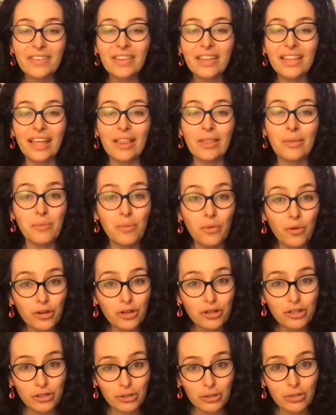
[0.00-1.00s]
And the more
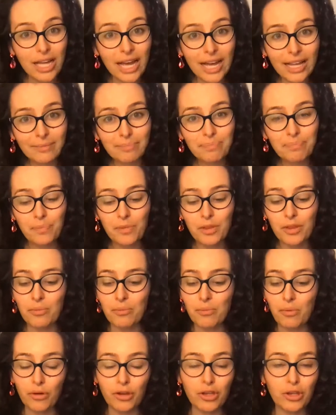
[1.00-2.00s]
you do that, the
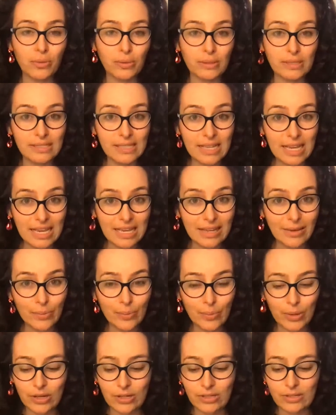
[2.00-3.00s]
more you will see,
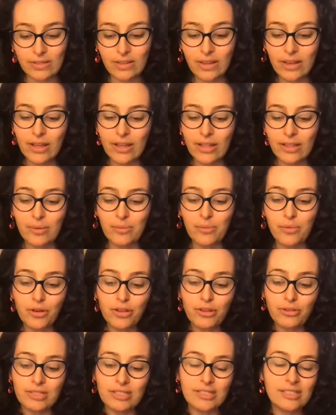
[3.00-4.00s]
because the more
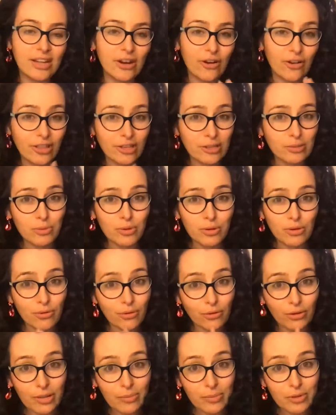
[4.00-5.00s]
you'll stare at these
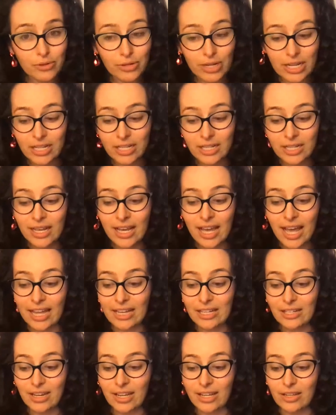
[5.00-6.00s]
beautiful imagery
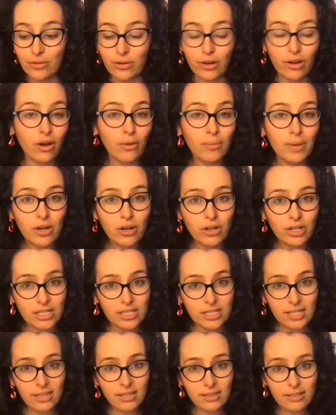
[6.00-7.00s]
and you'll go, oh my God, it
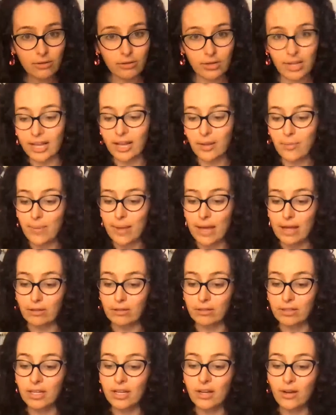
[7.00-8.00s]
does look like a bell,
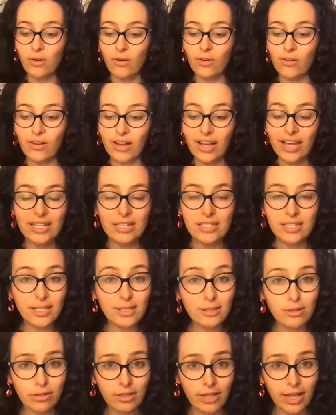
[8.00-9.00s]
or it does
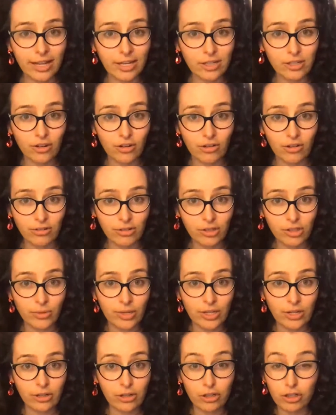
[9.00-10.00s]
look like a dog chewing
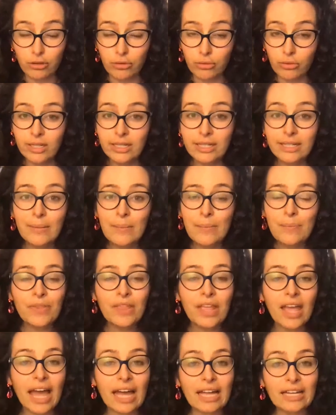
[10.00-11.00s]
on a shoe.
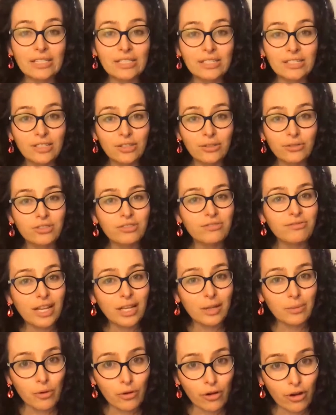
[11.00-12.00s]
And you'll
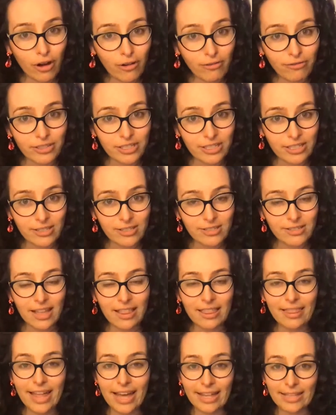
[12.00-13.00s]
develop more confidence.
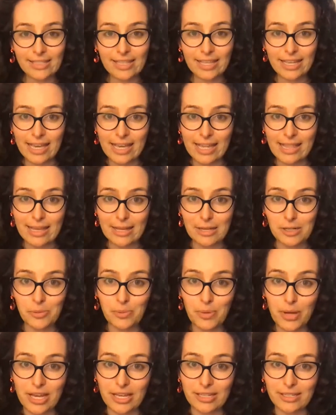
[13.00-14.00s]
And that's the key thing to
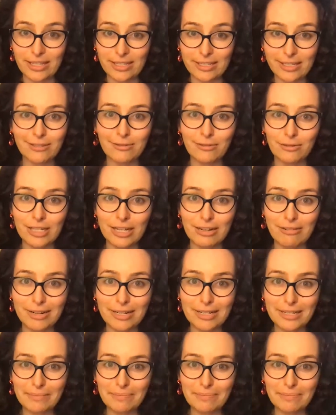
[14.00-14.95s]
being a successful tea reader.